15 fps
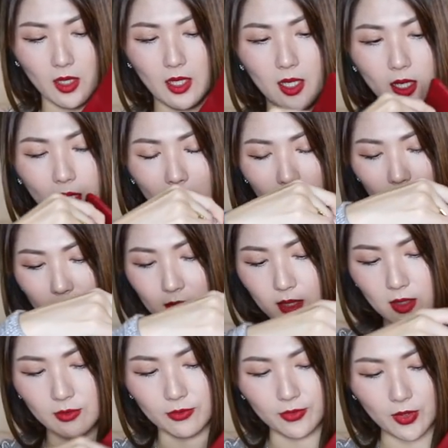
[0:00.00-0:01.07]
and the
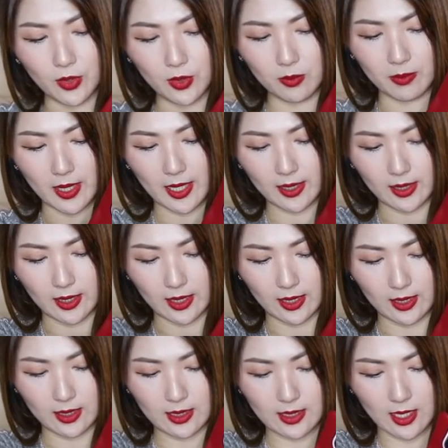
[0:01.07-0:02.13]
cell phone. Mine
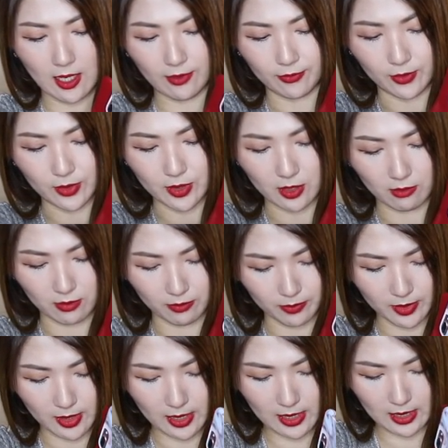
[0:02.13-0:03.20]
is iPhone 7
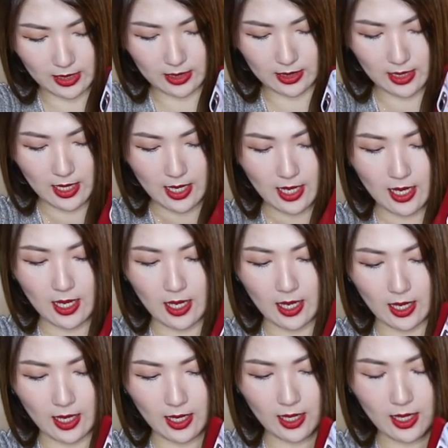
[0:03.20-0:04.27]
Plus,
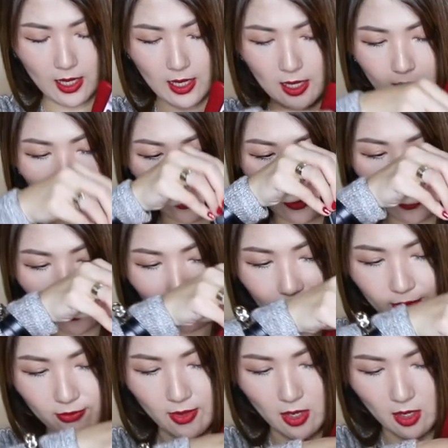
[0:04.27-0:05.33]
and the key
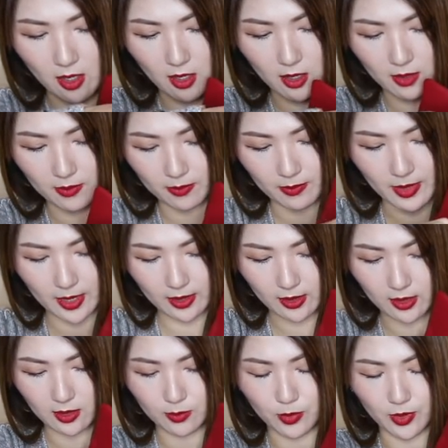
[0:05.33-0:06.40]
fob. Mine
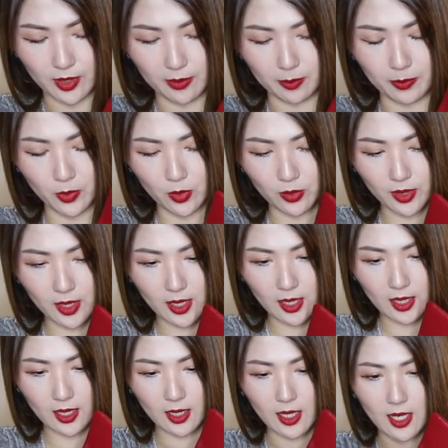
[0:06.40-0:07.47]
is pretty
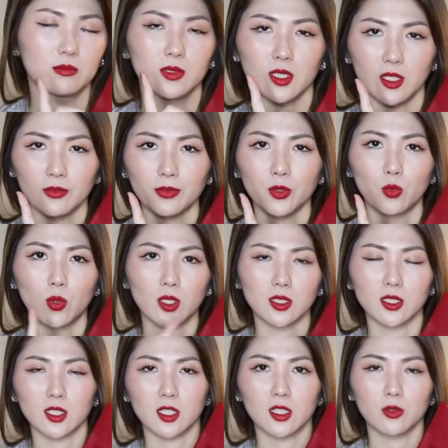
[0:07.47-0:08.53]
bulky. If you
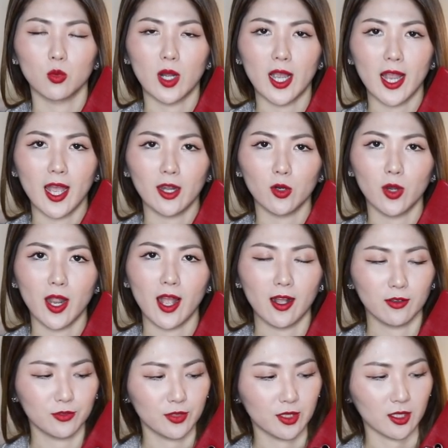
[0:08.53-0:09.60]
wonder why I don't
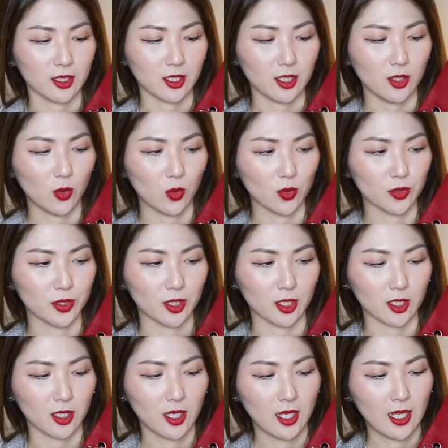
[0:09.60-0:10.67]
have the key
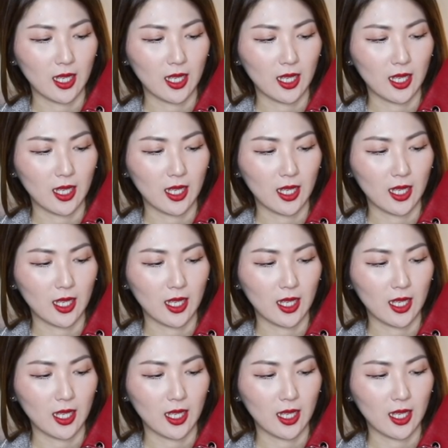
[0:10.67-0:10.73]
holder